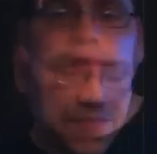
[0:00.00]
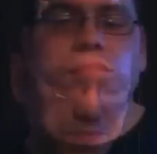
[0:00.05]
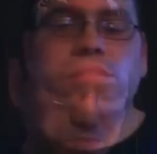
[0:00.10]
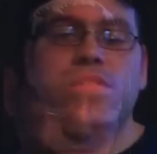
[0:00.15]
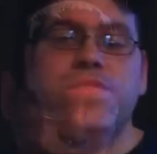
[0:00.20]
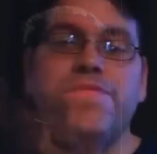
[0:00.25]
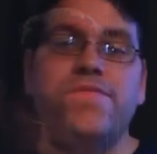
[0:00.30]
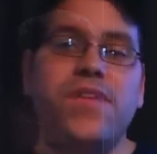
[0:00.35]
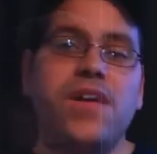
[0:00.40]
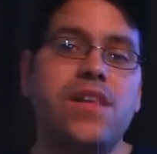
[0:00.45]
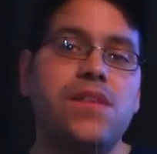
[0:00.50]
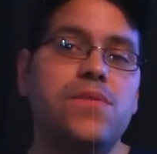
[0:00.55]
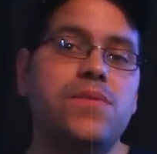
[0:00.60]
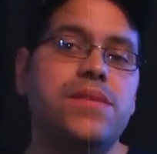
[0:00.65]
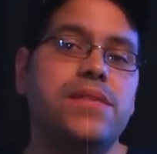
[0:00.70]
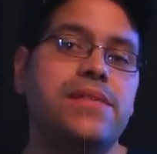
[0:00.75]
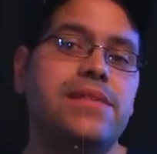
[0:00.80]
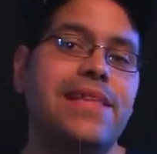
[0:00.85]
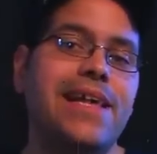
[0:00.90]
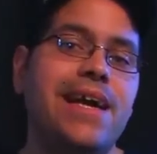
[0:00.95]
Then
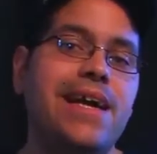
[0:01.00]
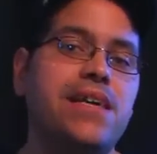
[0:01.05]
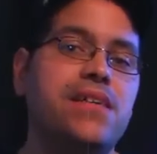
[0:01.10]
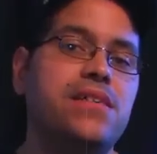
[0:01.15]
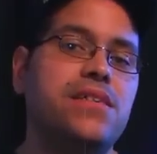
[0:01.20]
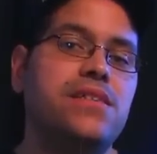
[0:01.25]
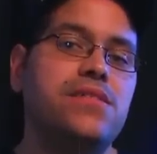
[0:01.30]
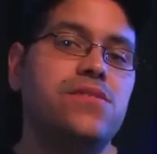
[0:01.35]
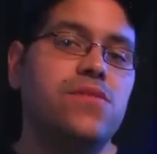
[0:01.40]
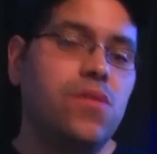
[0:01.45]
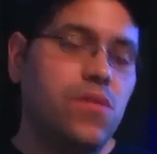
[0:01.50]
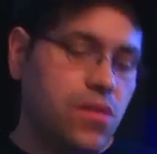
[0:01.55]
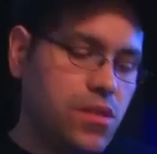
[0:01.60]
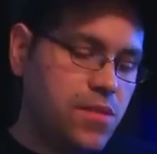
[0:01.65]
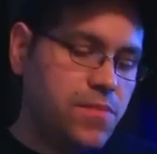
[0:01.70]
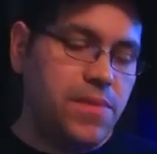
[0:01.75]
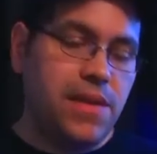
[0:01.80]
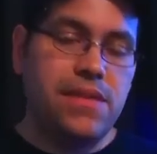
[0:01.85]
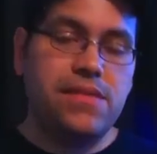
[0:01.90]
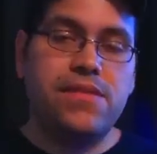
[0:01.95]
following that, it's all
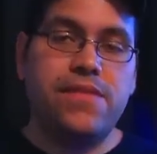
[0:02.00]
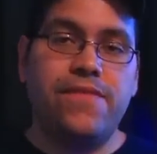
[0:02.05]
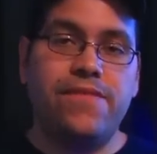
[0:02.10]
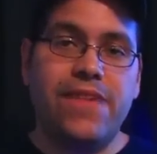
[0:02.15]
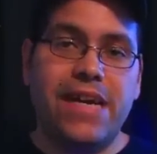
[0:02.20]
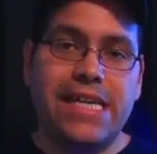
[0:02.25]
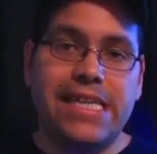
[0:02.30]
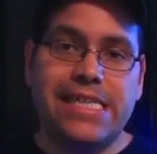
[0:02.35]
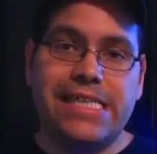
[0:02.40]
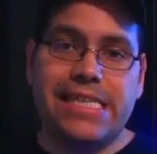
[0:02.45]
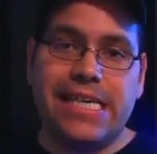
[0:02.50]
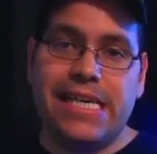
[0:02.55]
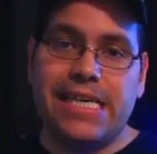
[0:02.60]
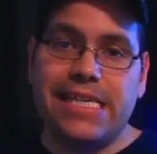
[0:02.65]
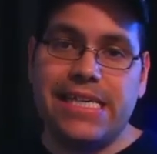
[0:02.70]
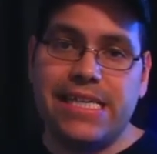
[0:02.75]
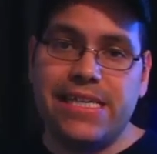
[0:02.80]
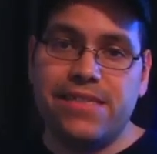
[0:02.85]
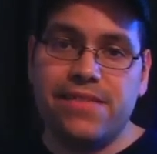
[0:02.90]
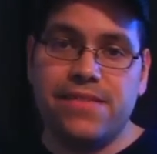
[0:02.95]
about the fighting
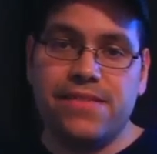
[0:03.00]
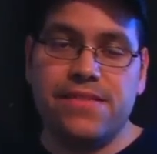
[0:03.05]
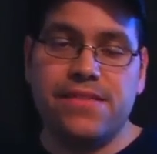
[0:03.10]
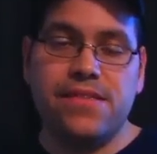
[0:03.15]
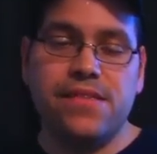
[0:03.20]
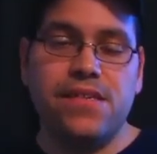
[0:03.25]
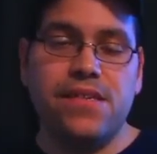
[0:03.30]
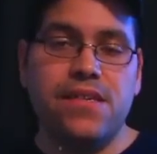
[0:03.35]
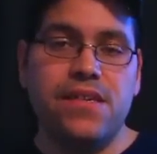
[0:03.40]
techniques,